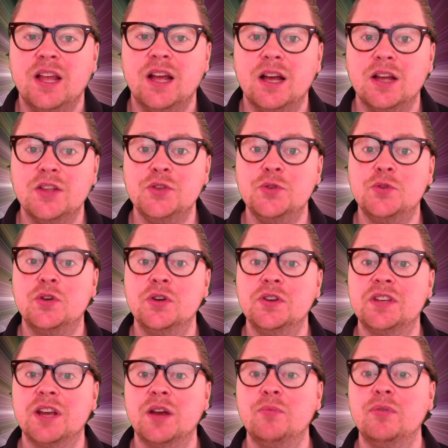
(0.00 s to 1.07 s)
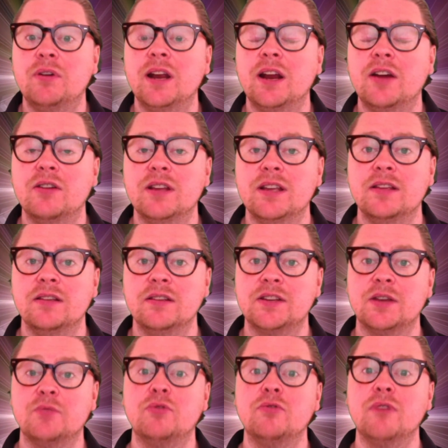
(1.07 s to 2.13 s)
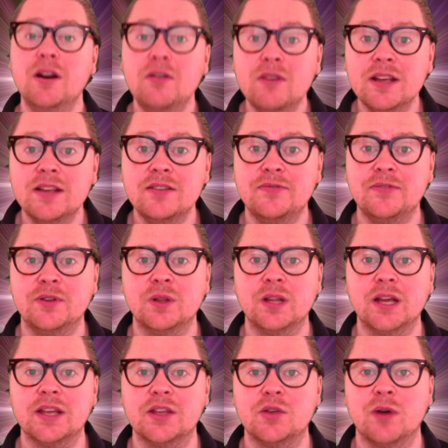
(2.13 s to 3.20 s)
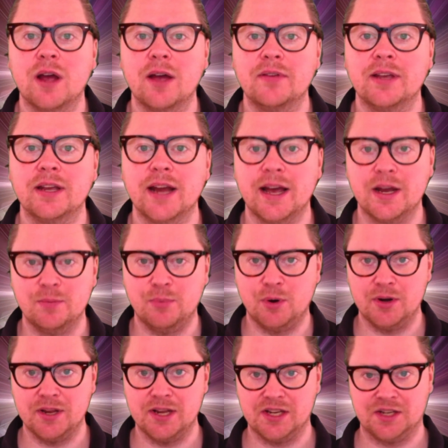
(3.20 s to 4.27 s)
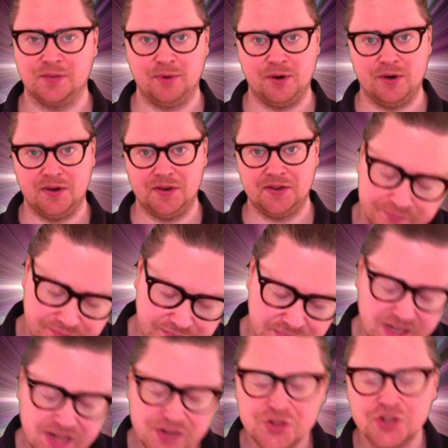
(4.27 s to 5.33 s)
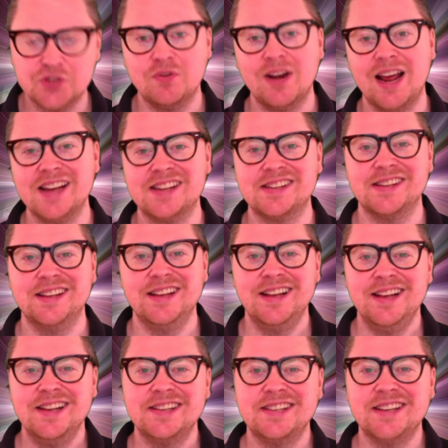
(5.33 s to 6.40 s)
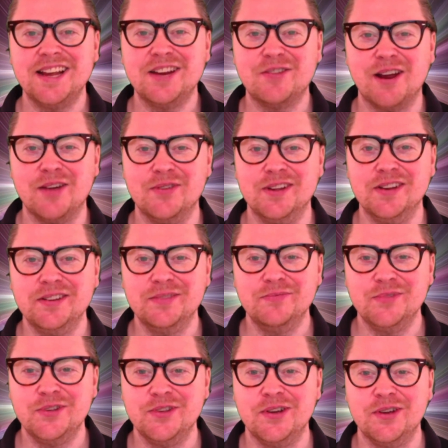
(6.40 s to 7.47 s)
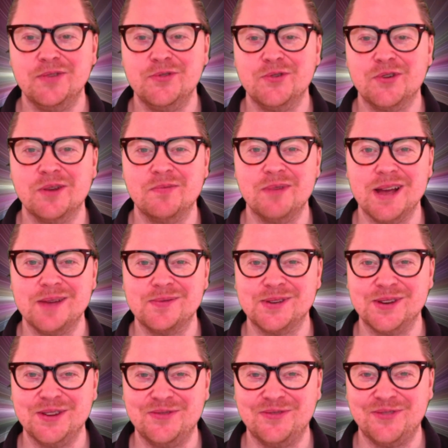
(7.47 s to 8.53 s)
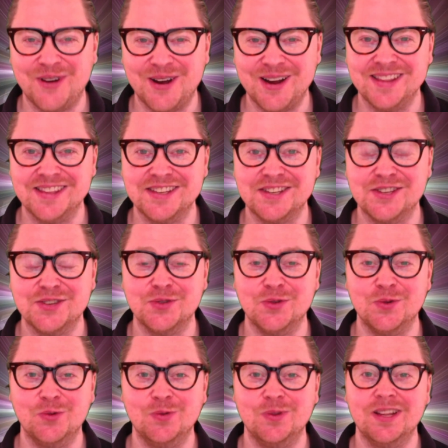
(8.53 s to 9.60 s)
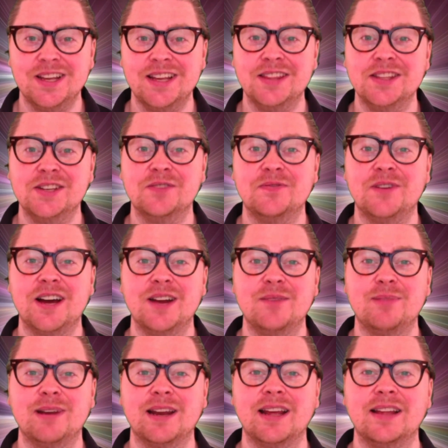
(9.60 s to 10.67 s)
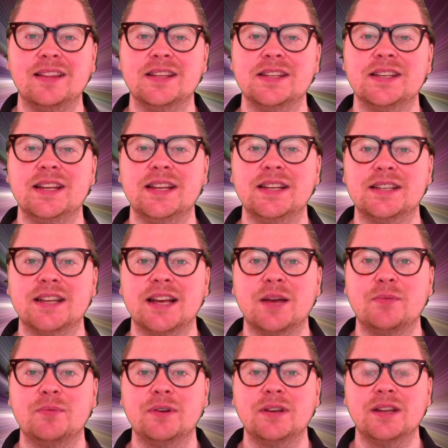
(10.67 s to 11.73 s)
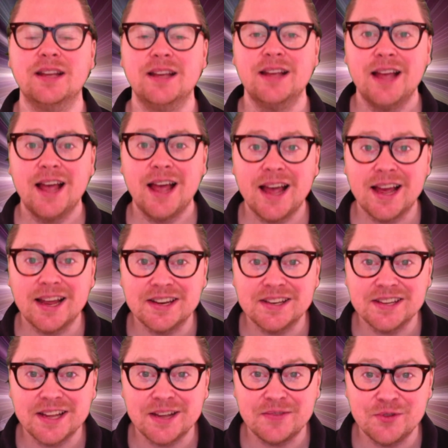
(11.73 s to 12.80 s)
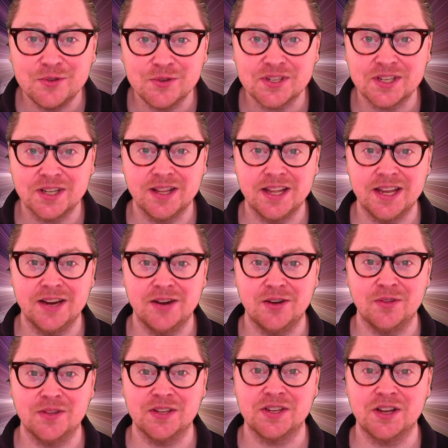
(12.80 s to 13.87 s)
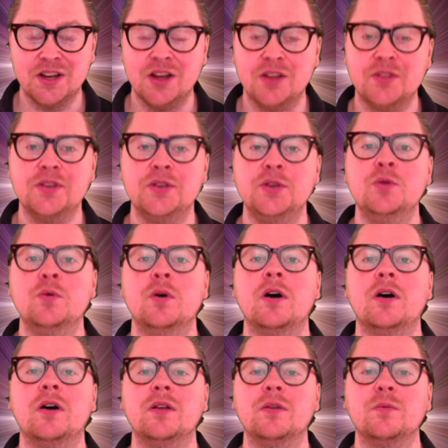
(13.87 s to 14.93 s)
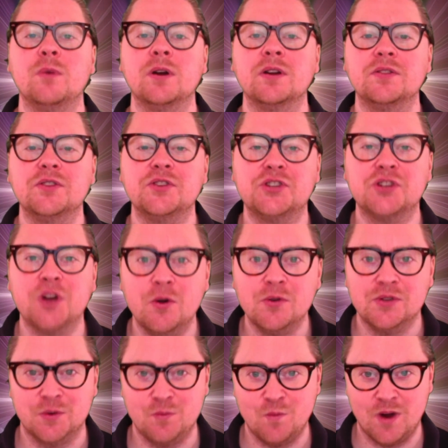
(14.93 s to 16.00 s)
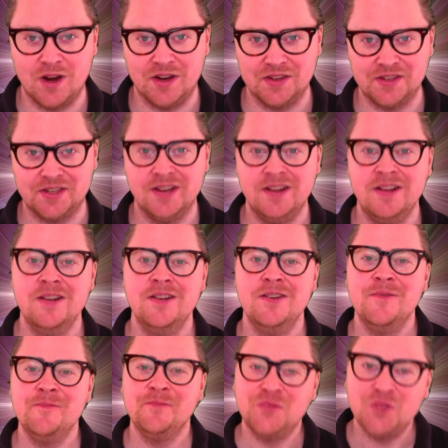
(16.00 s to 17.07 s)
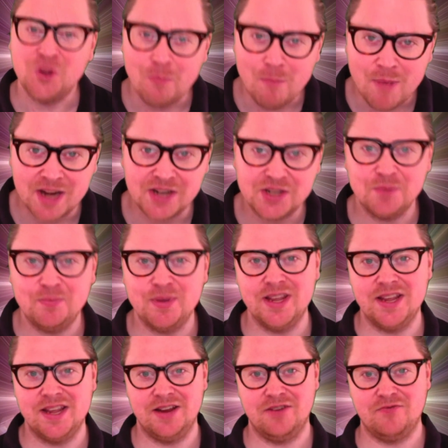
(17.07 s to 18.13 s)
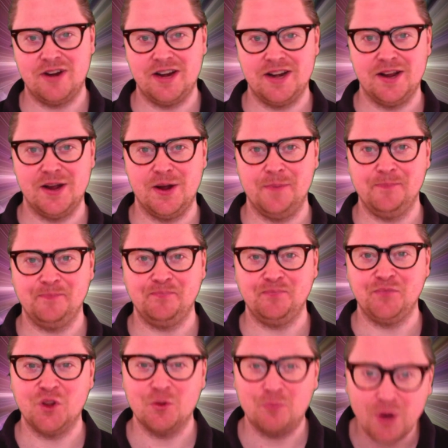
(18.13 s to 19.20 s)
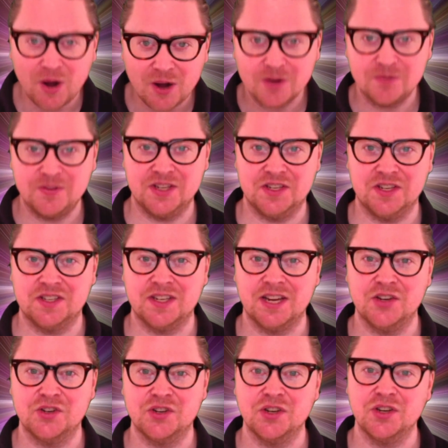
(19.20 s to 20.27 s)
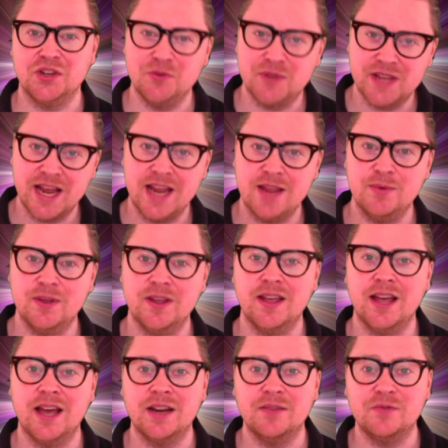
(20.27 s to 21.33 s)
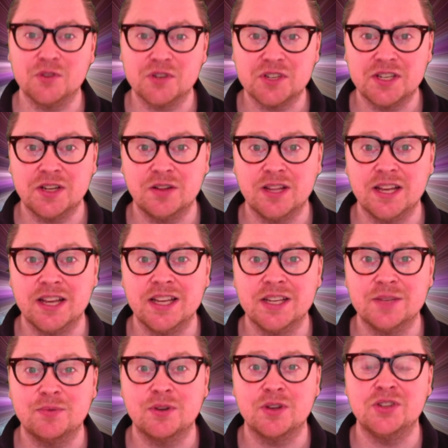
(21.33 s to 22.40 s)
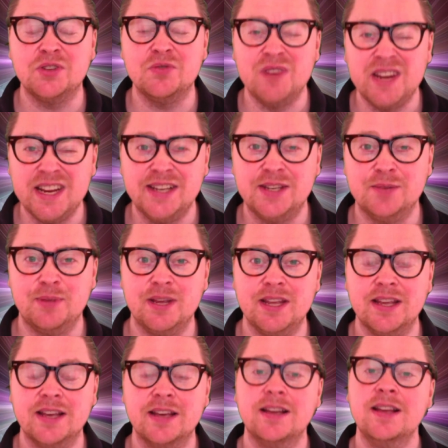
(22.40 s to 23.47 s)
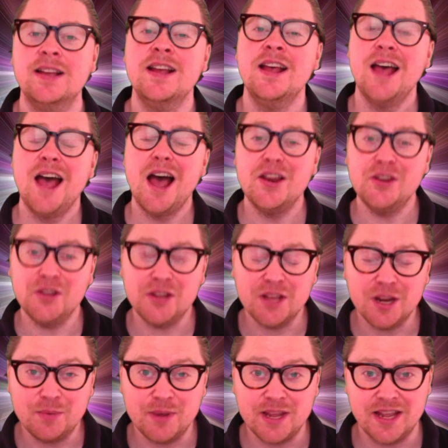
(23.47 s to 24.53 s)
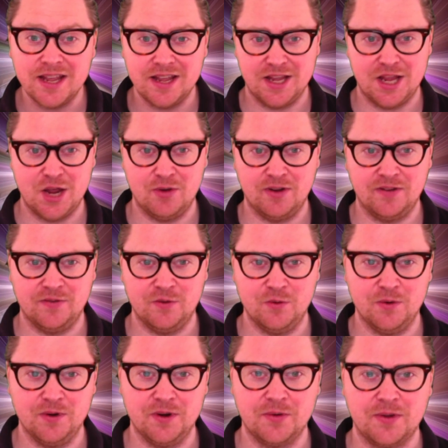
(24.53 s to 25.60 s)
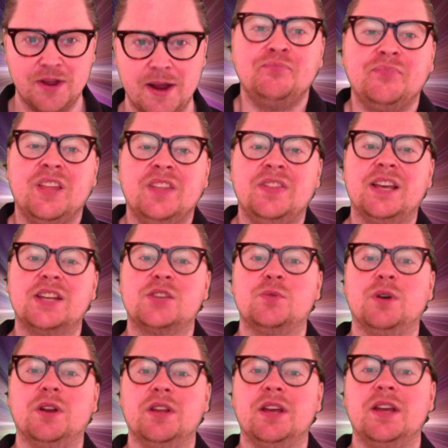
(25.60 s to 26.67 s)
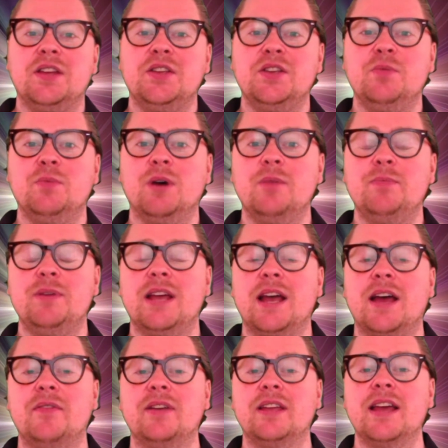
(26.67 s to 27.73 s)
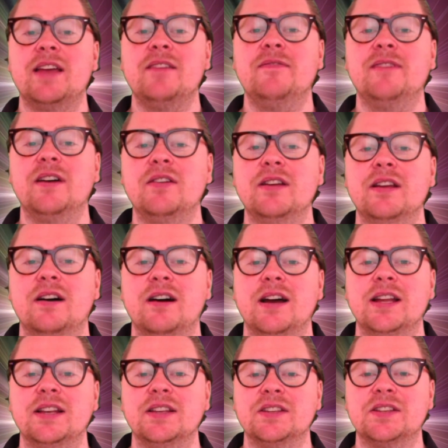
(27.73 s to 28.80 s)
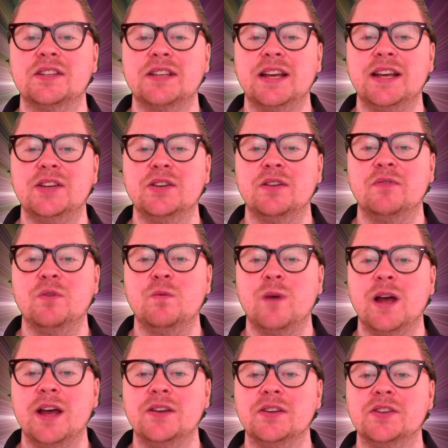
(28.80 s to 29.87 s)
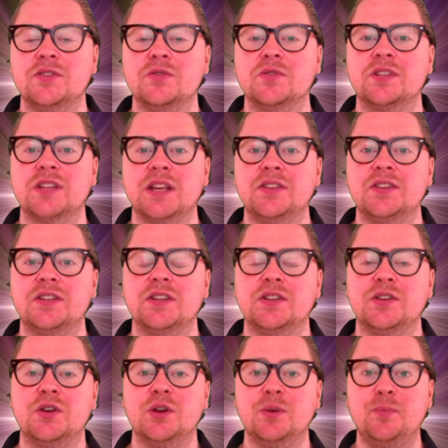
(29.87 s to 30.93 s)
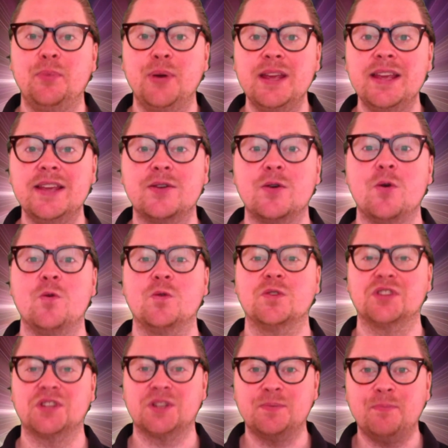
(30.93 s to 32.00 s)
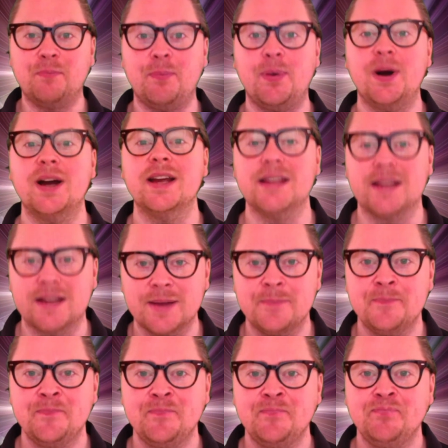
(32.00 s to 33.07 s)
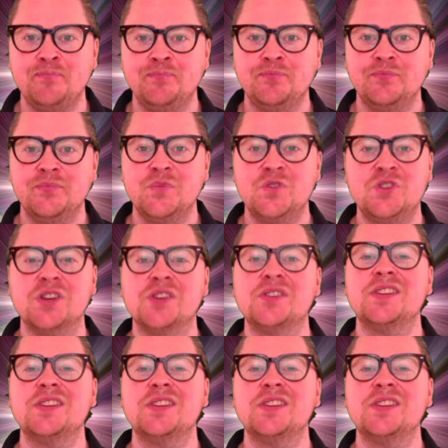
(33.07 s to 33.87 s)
You could temporarily feel like you're having an out-of-body experience. Just relax, stay grounded. You're going to be absolutely fine. This is all in the divine plan. This needs to happen. And if you're still here on this earth, you are one of the chosen ones. You're meant to be here right now. You're part of this ascension. You came here, and if you're still here, it's because you need to be here, and you're going to be here going forward. Okay. Next one. You might be having a very heightened state of awareness. Your senses could peak or spike. Just